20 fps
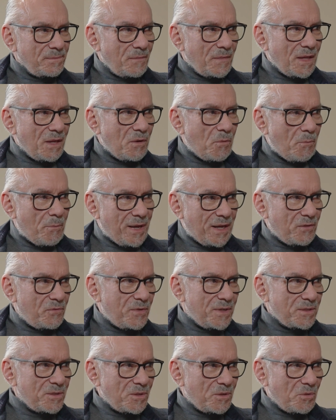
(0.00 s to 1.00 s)

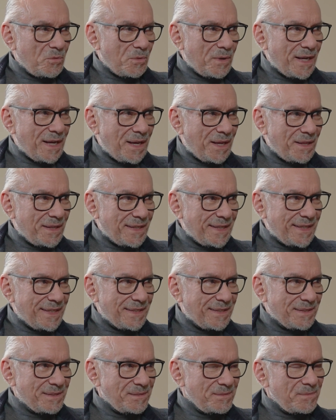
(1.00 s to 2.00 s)
metaphysical reality
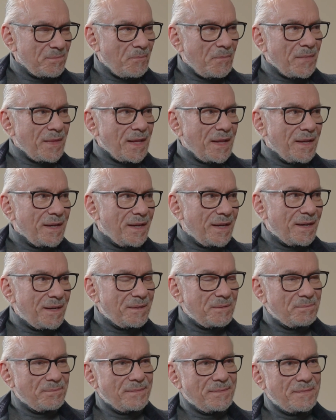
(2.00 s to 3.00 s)
and
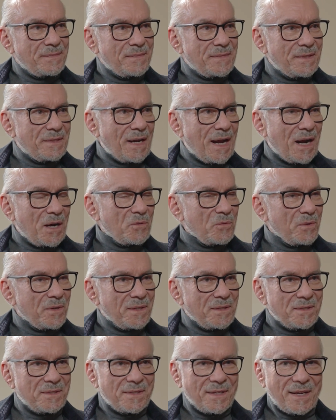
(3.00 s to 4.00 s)

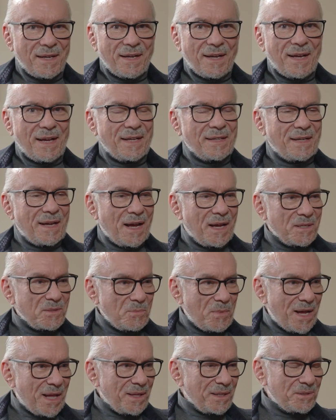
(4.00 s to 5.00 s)
doctrines and
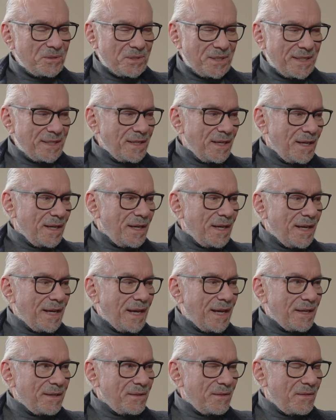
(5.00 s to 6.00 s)
cosmology,
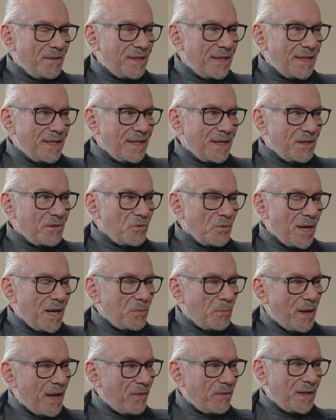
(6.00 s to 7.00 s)
and the
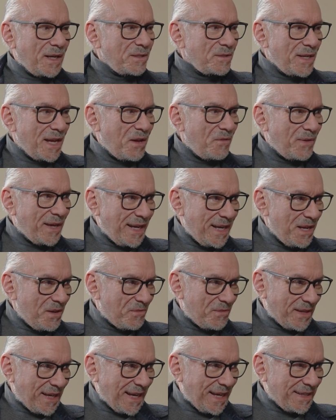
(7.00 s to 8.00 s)
direct path doesn't have any
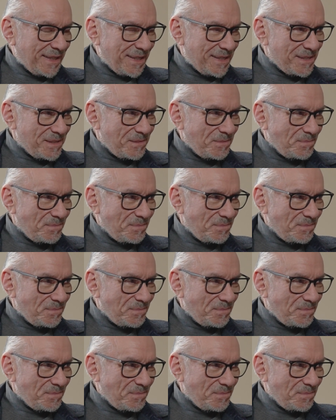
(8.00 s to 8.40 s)
of that.